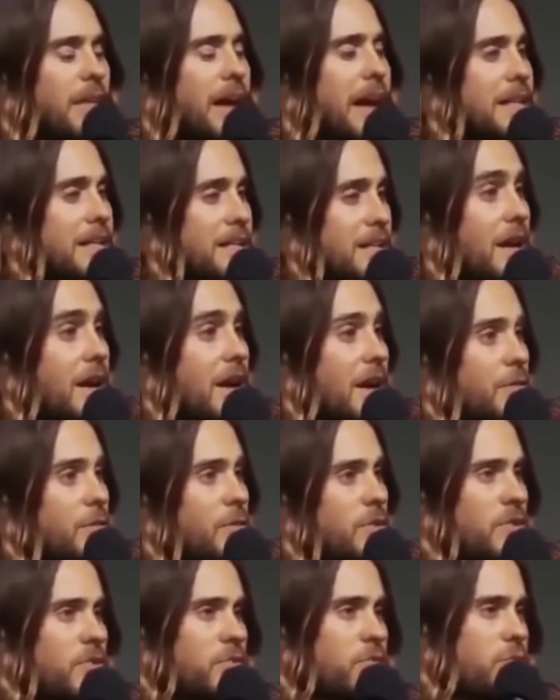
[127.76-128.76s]
But that
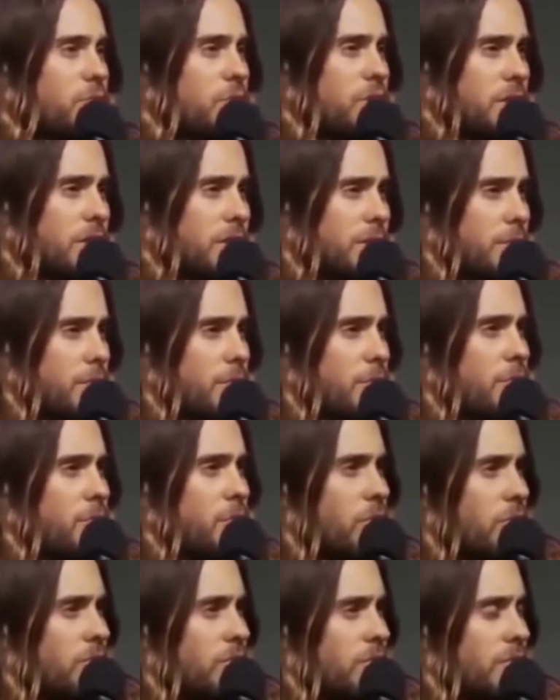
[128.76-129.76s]
time was really
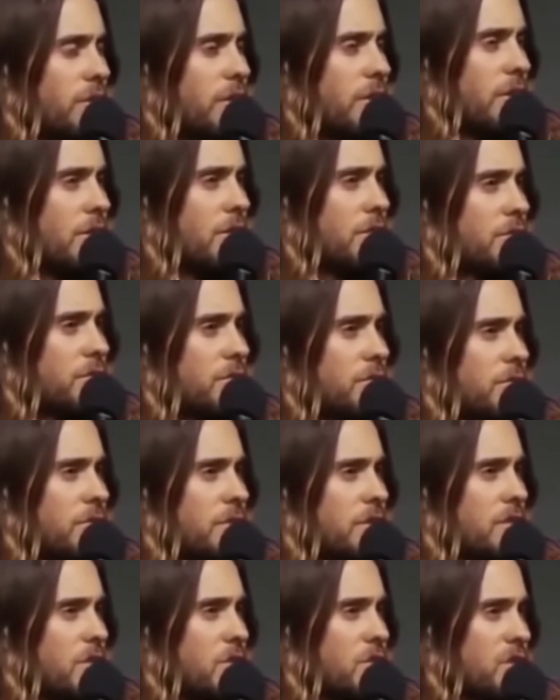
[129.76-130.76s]
brutal, you know.
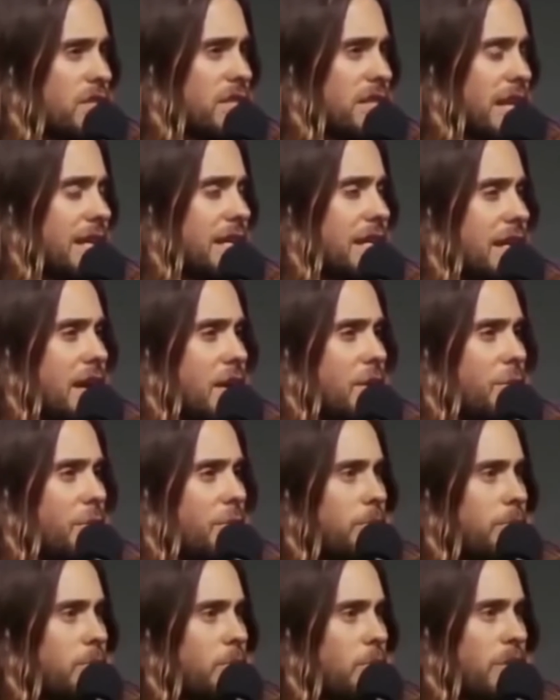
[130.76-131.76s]
It's our second
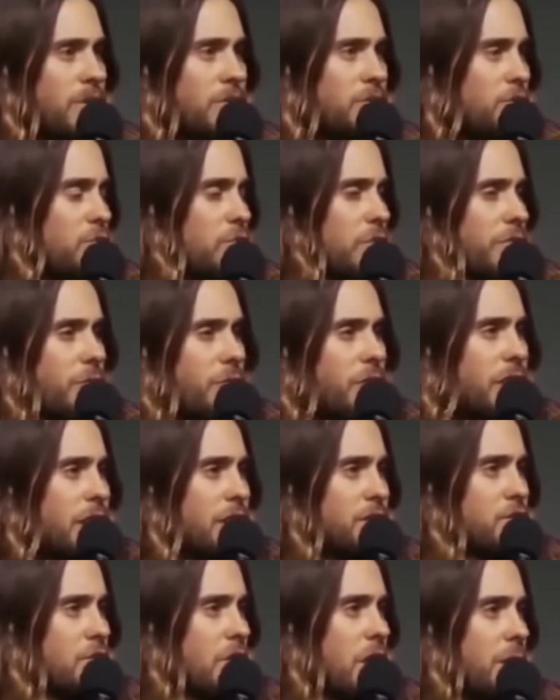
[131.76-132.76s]
album. We knew if
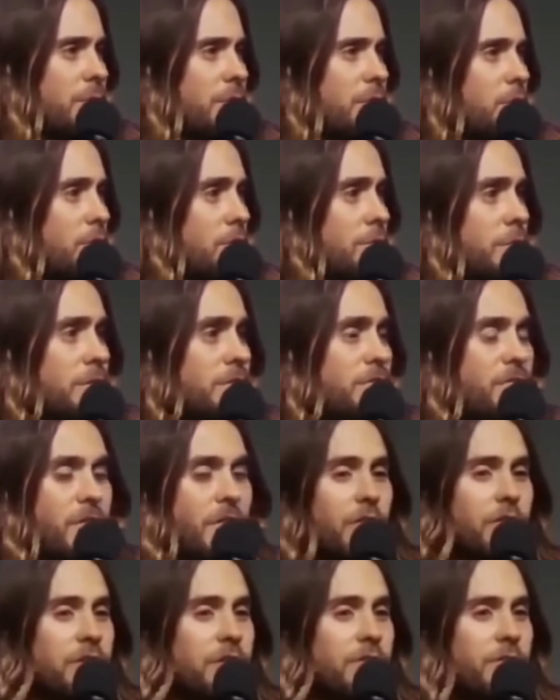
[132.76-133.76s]
we got dropped, it would be
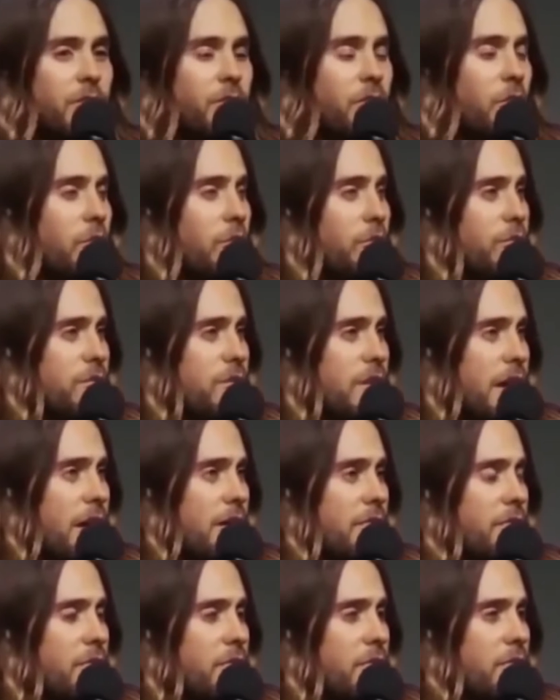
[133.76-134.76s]
very difficult
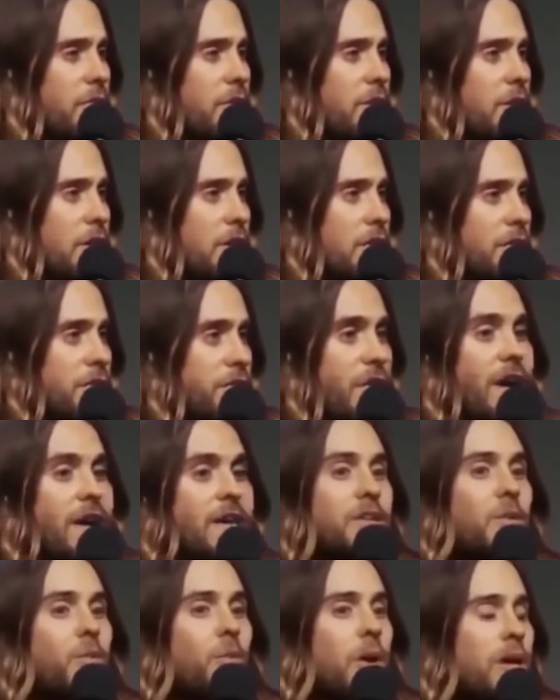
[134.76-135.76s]
to ever
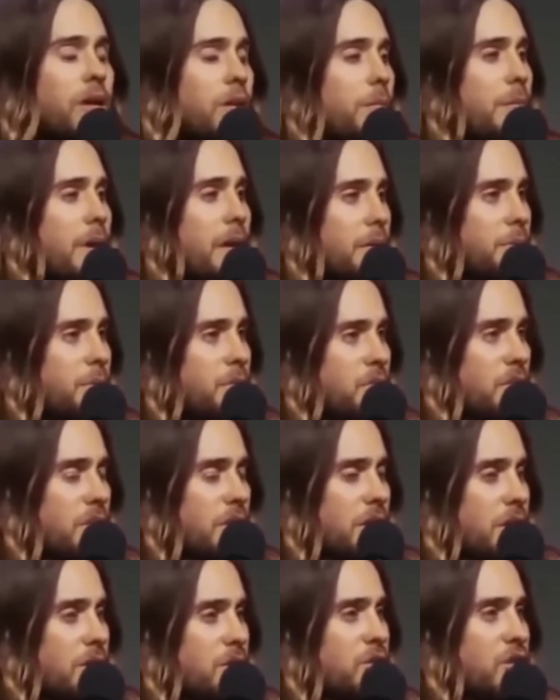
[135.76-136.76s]
find a way to make
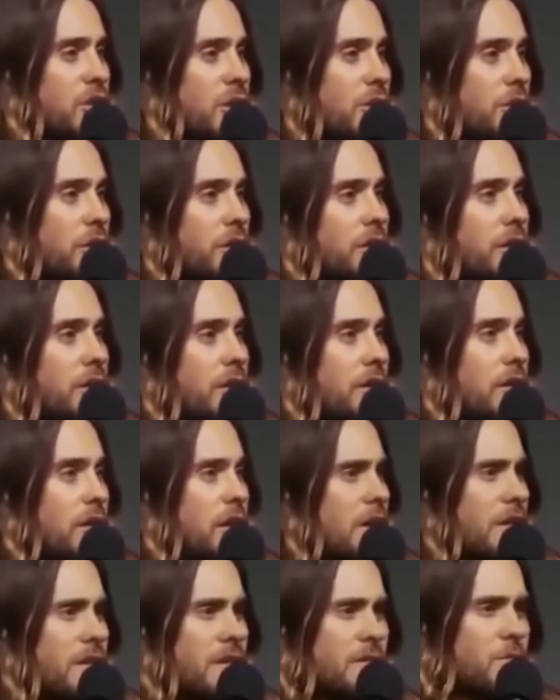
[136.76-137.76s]
music and share it
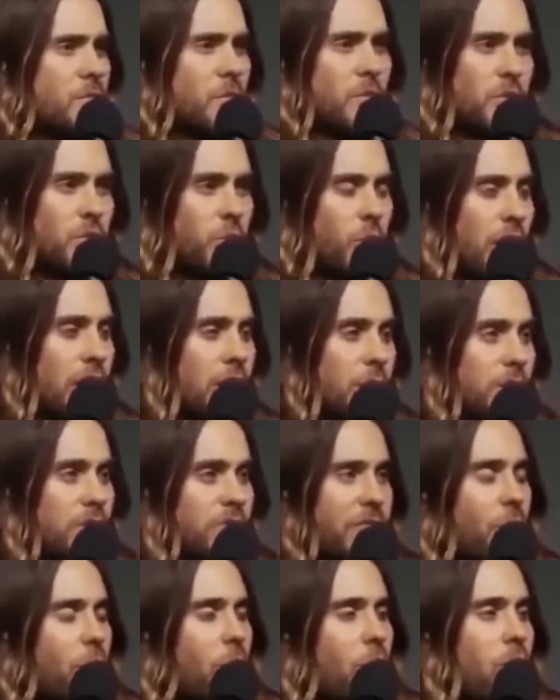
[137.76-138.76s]
again. This was way
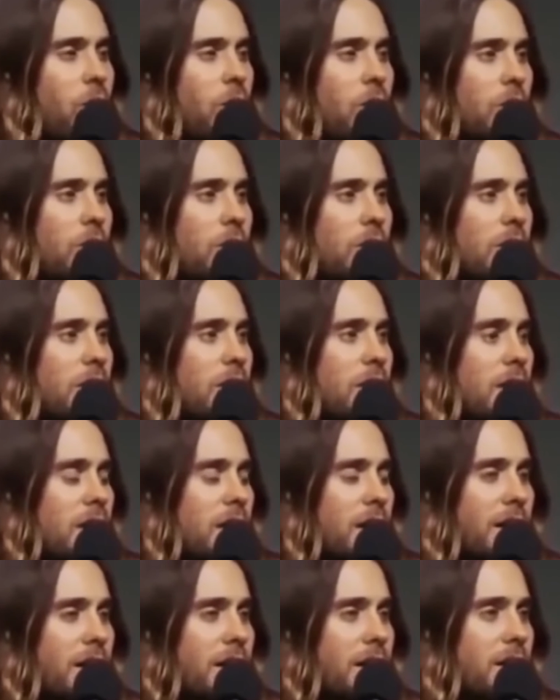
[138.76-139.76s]
before,
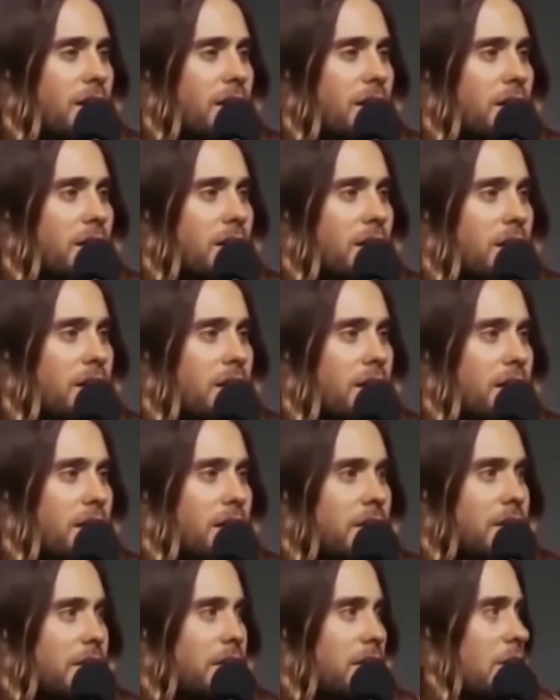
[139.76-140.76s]
uh,
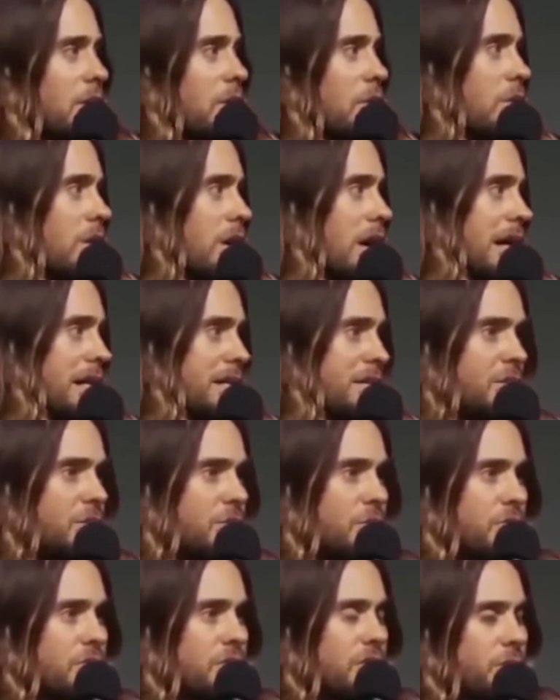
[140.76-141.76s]
uh, you know,
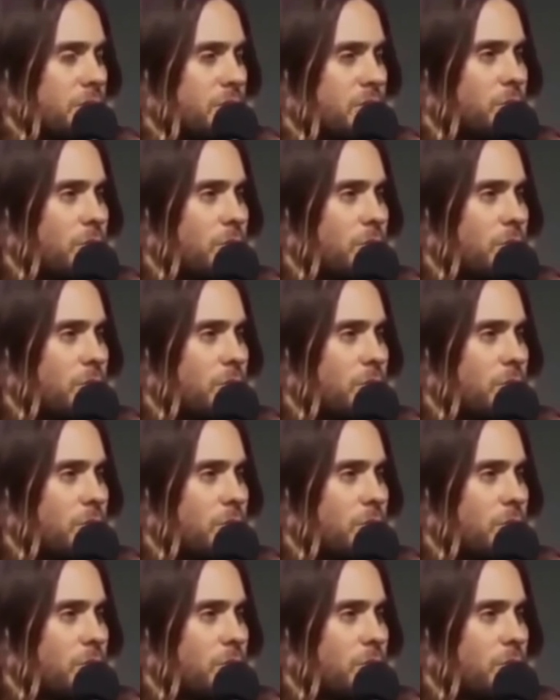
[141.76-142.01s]
iTunes.